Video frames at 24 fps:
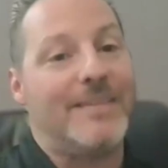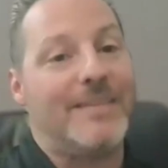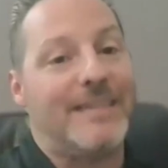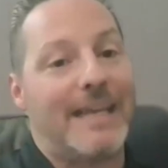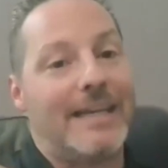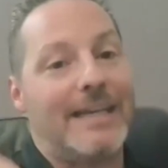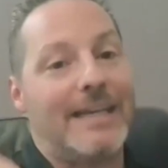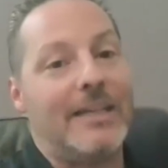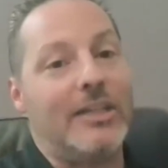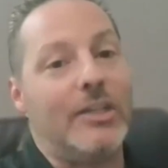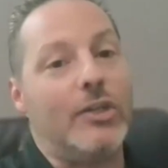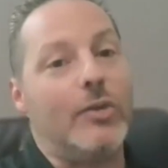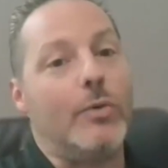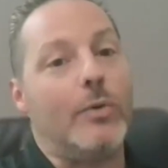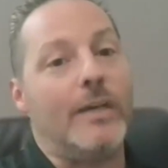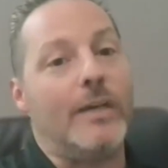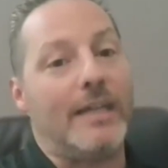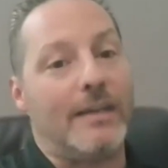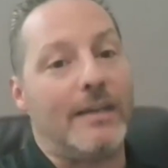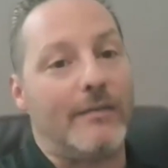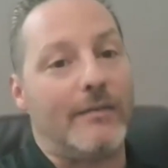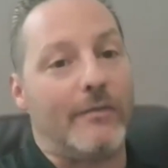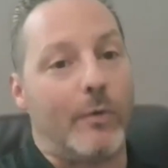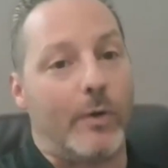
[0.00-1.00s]
I'm sending you
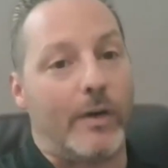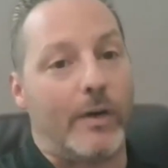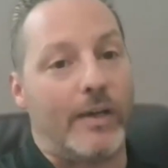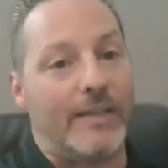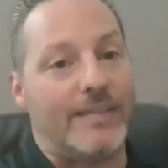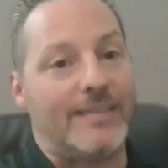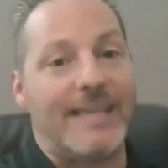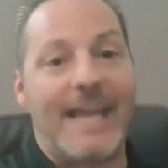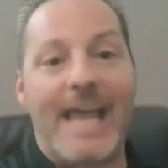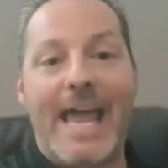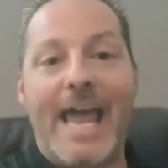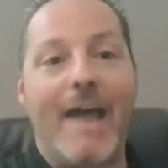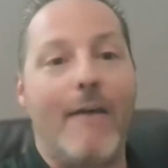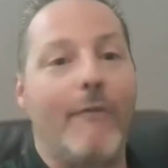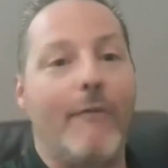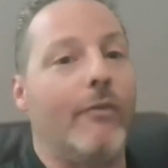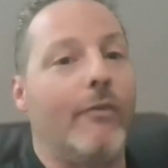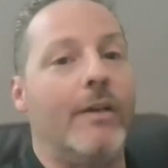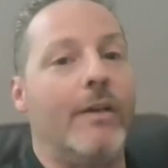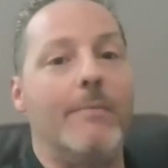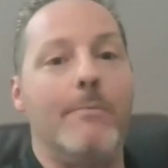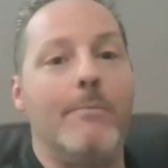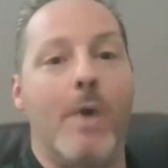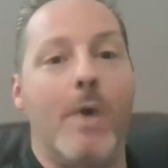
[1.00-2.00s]
an invoice
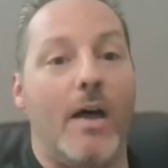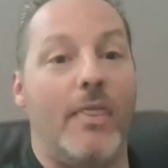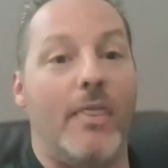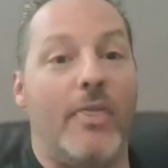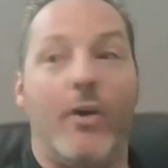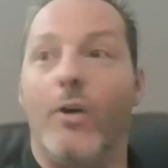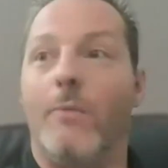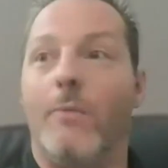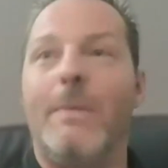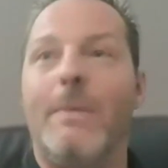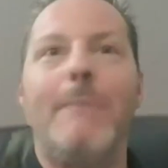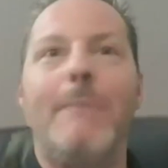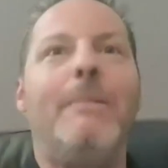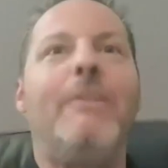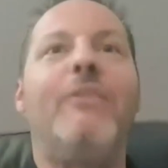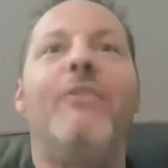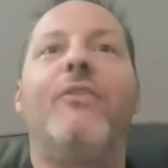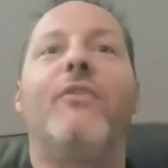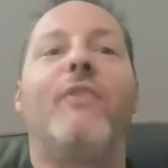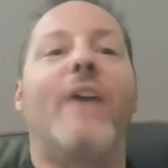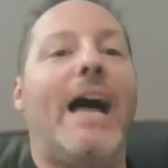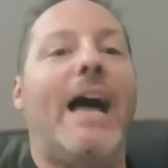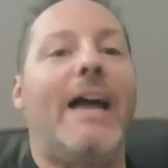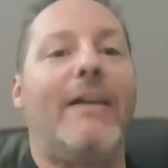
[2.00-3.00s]
every month, or maybe
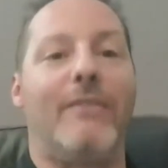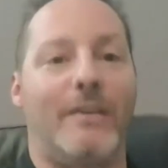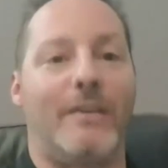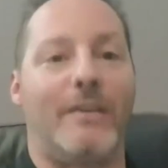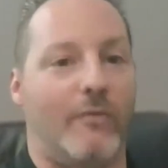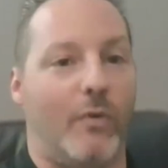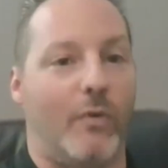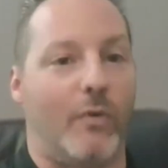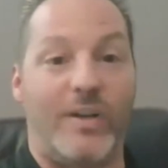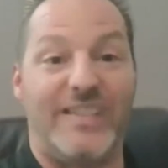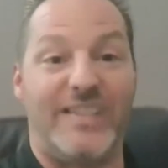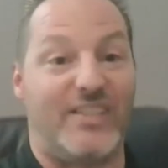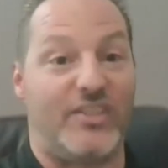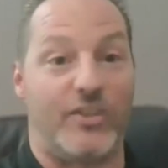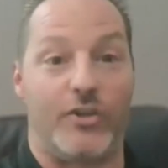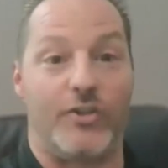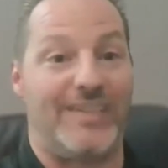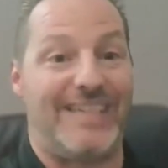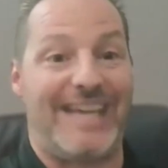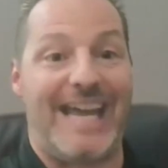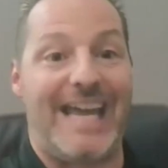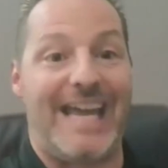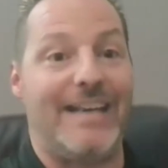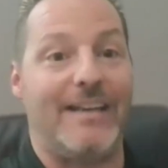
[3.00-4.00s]
5 invoices
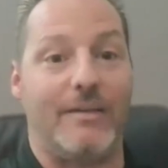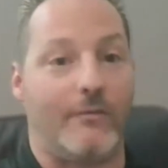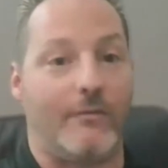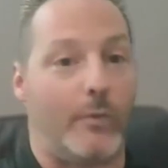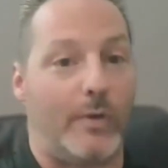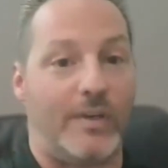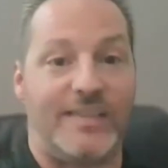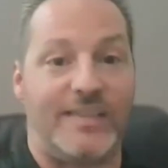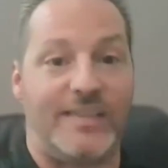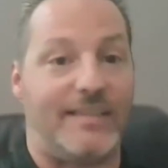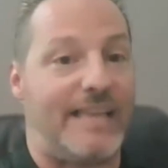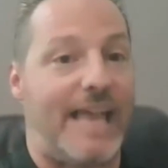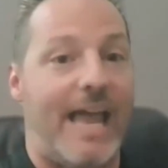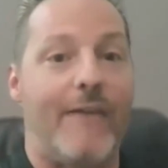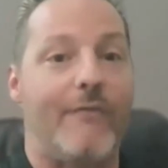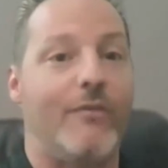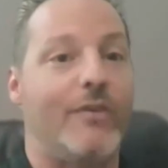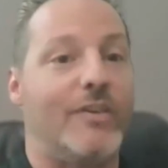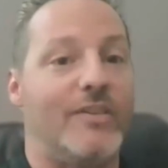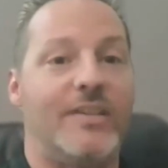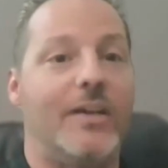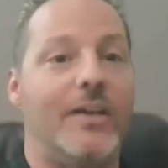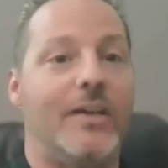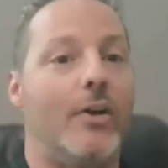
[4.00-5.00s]
or 10 invoices
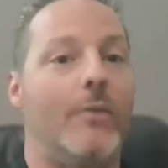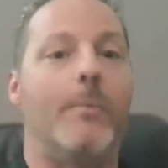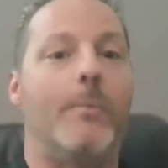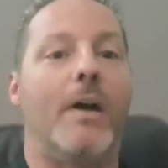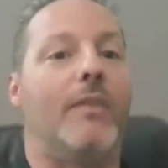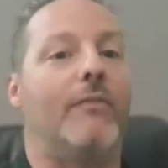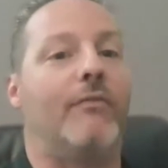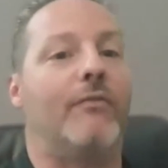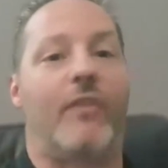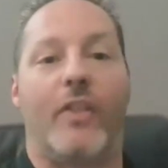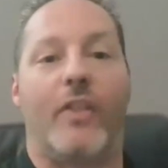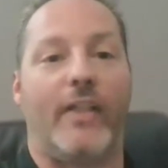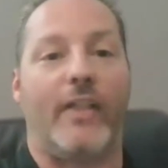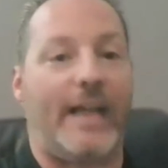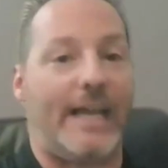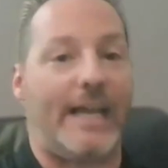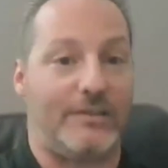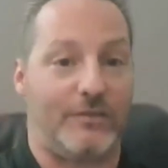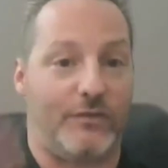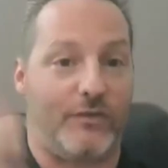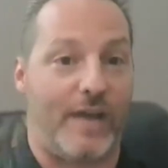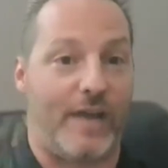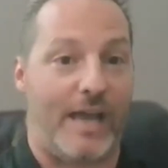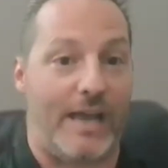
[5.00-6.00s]
every single month for the
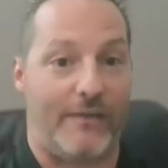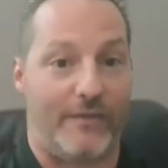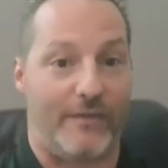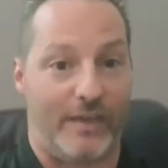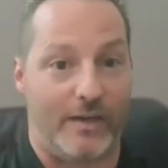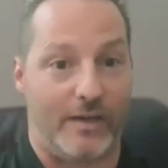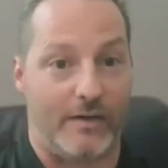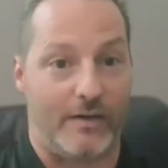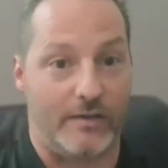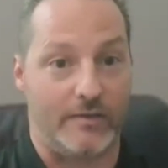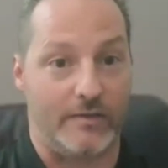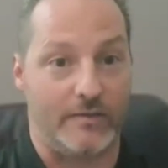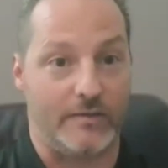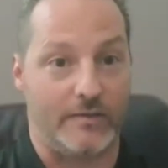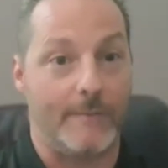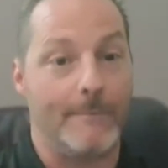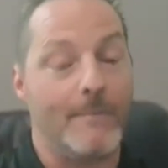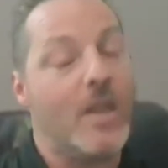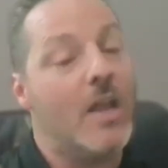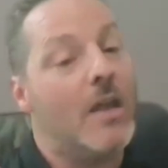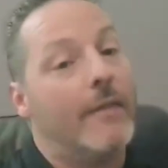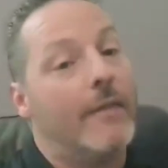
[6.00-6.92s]
last 5 years.